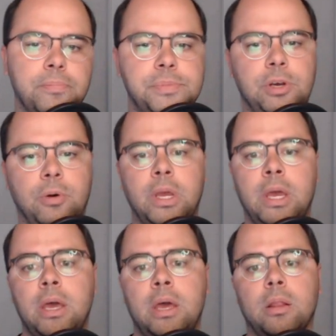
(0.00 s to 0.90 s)
So
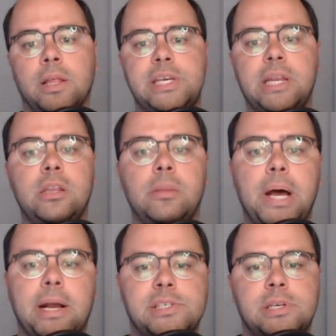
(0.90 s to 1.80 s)
let's get into the
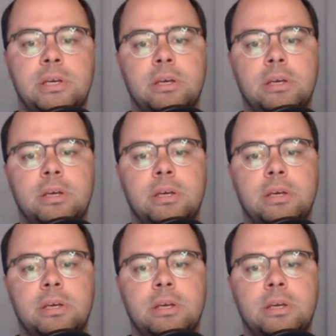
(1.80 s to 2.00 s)
Bucks.